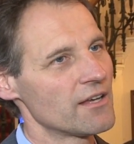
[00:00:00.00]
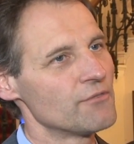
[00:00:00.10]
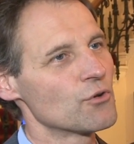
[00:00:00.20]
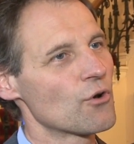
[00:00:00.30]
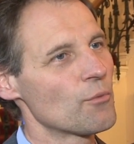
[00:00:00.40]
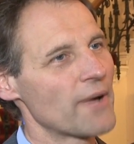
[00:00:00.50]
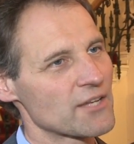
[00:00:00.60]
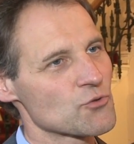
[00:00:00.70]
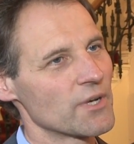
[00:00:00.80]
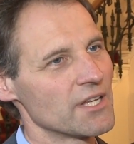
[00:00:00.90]
if you go
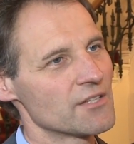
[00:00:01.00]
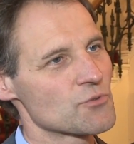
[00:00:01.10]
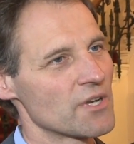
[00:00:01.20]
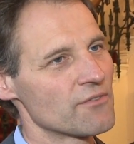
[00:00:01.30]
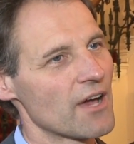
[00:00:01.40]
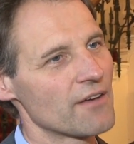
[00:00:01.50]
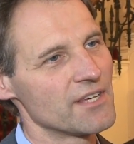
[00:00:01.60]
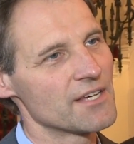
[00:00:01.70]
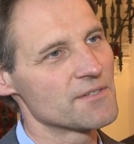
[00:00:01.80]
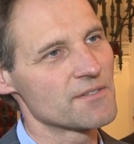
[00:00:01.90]
back 20-25
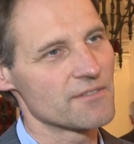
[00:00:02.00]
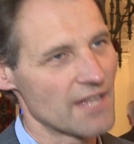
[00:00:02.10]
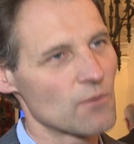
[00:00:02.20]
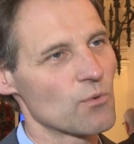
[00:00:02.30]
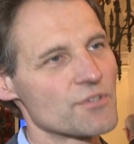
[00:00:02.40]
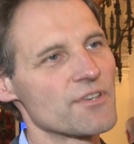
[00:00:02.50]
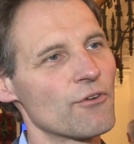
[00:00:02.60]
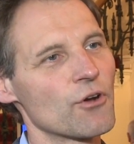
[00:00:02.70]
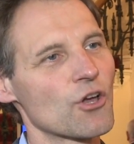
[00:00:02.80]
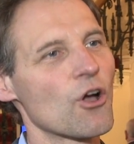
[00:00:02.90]
years, that was a
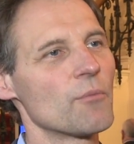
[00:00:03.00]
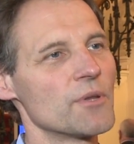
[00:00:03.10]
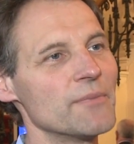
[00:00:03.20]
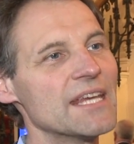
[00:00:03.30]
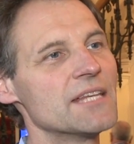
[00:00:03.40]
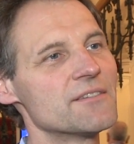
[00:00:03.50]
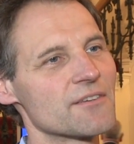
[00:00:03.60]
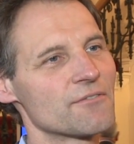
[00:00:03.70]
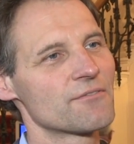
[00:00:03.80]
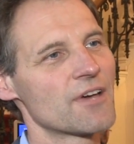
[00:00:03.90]
very common
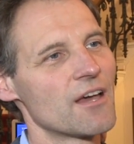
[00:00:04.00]
means of